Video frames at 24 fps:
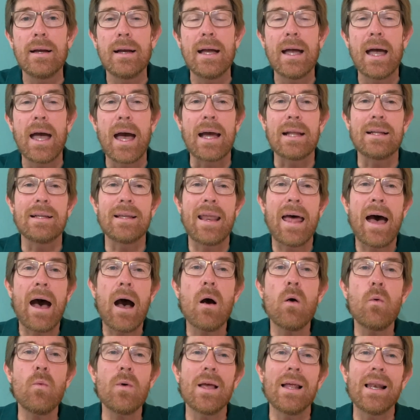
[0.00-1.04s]
And
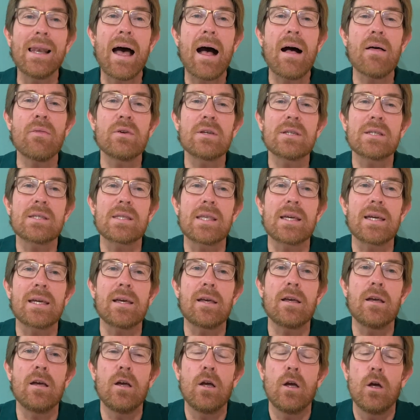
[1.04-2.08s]
now we allow this
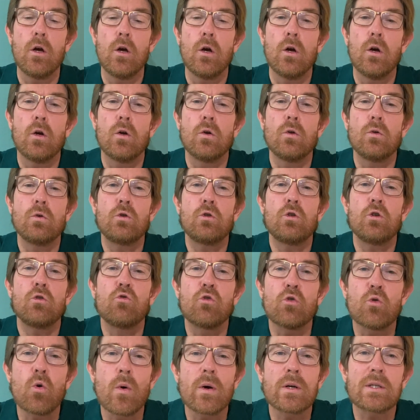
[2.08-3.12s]
thing to
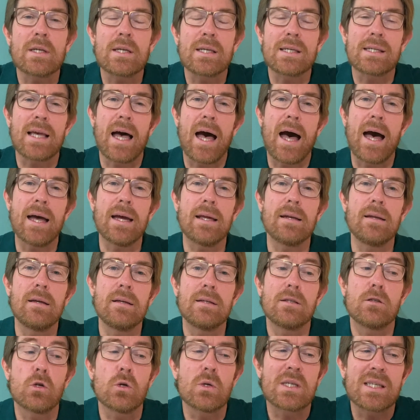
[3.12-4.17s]
draw us aside,
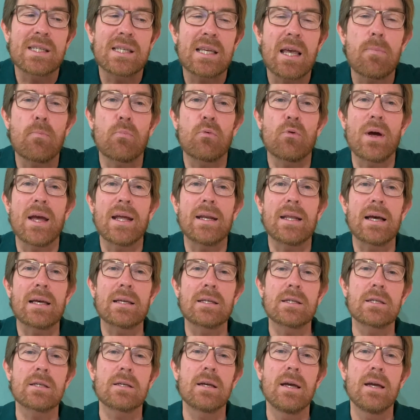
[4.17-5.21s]
to separate
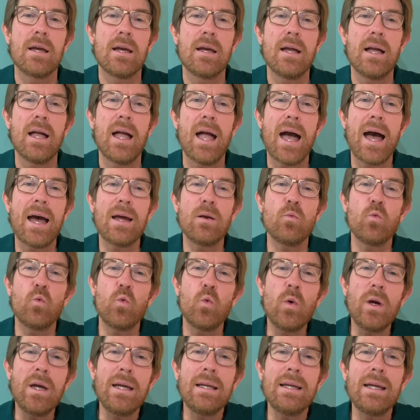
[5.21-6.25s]
us. And
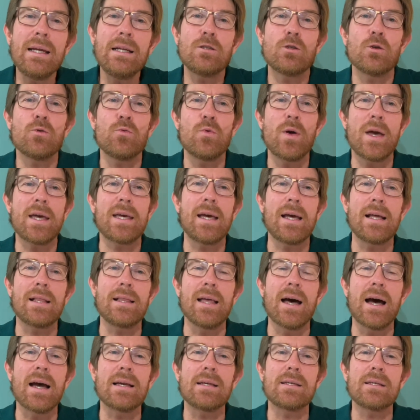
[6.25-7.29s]
we need to
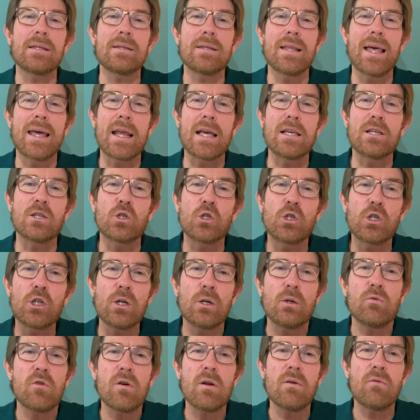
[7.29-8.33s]
recognize that as
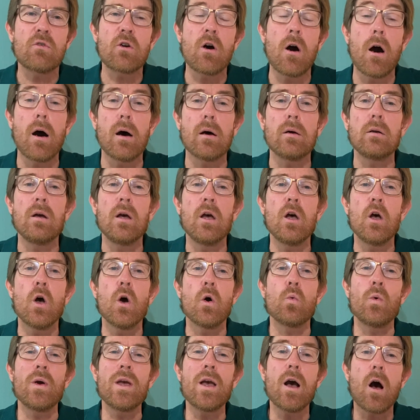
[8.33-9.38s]
children of God,
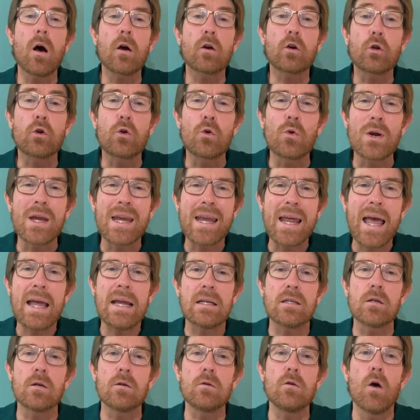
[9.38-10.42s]
we are
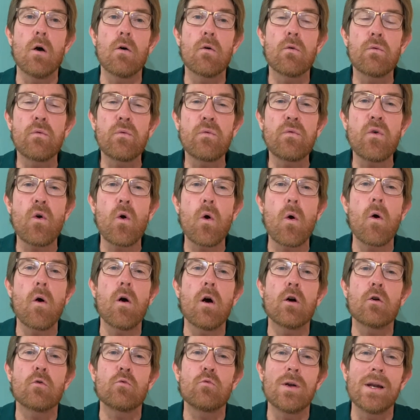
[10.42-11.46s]
created
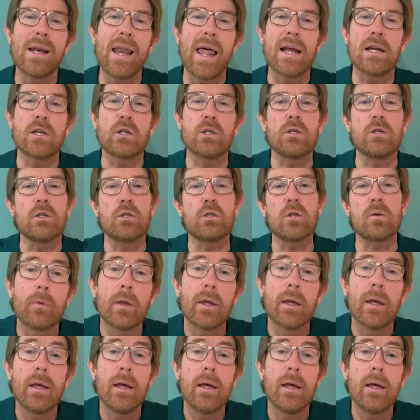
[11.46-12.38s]
for relationship.